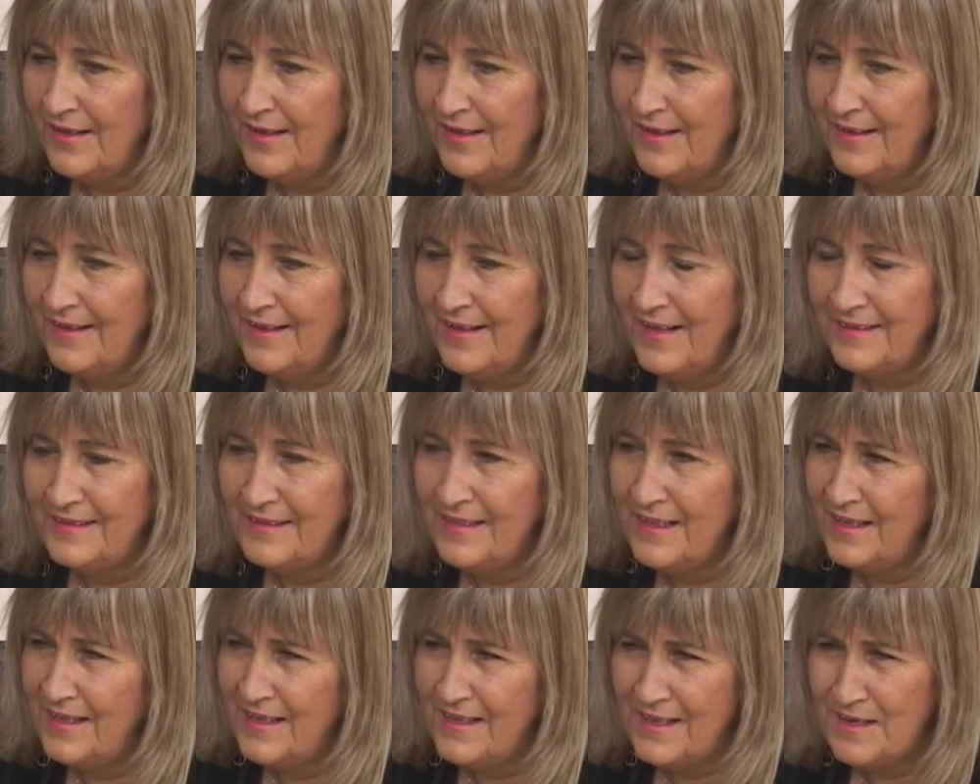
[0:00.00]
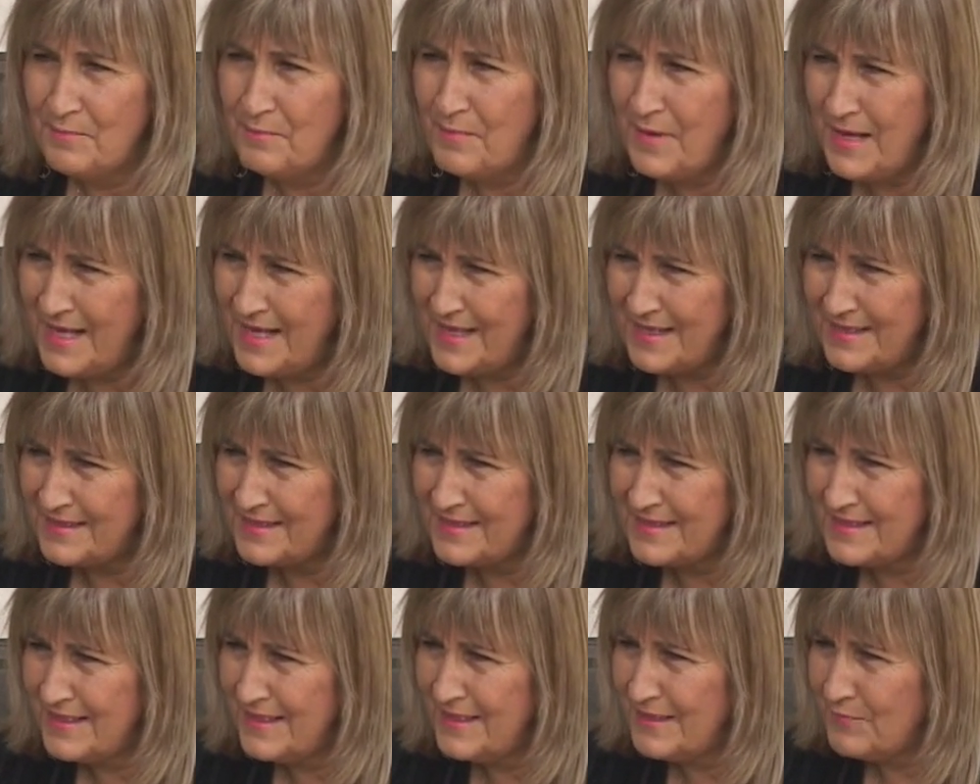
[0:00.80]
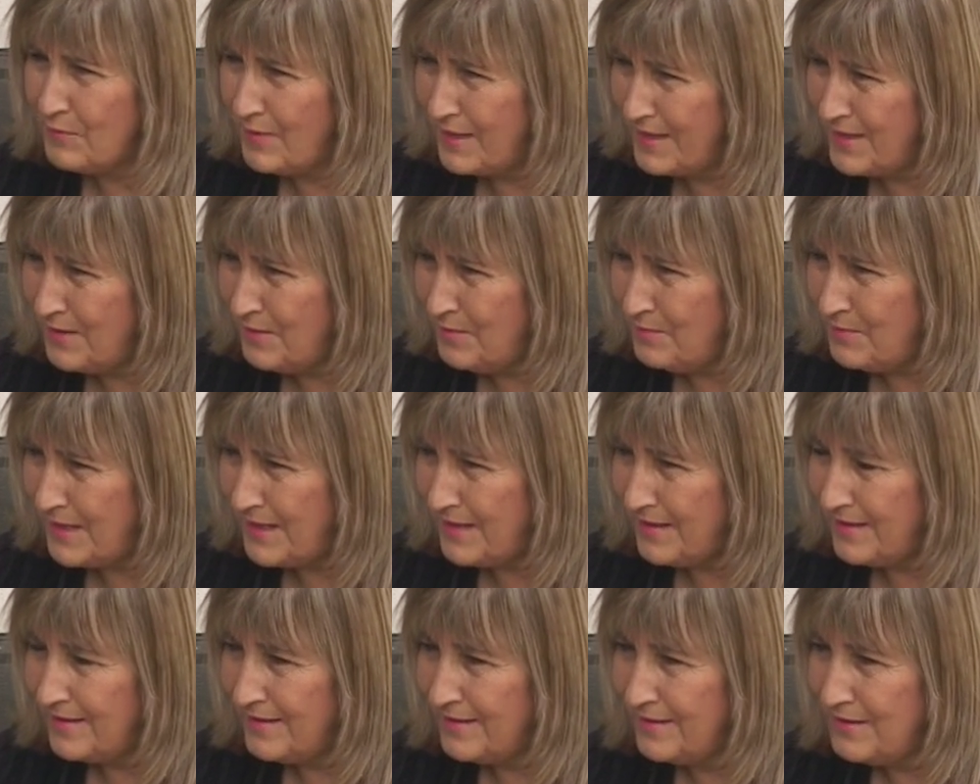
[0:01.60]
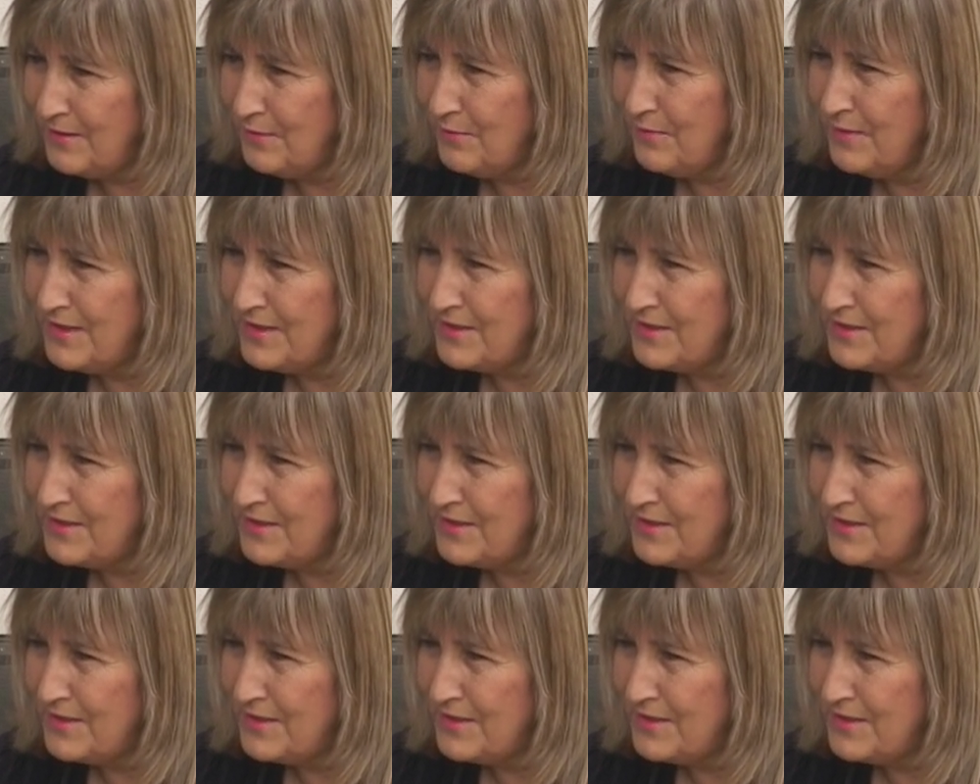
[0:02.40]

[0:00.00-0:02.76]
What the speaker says: at a base in Wyoming. Do you want to